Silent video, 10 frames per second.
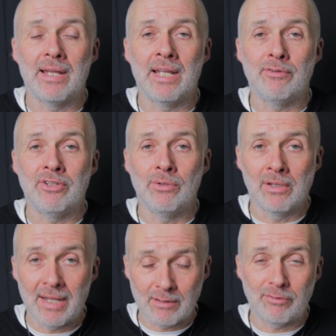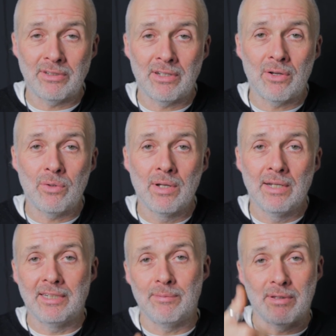If you like the video,
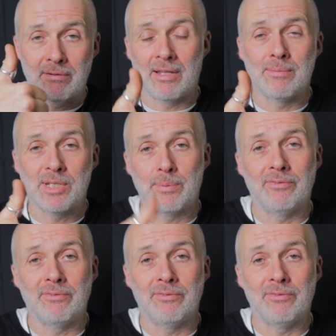give me the thumbs up.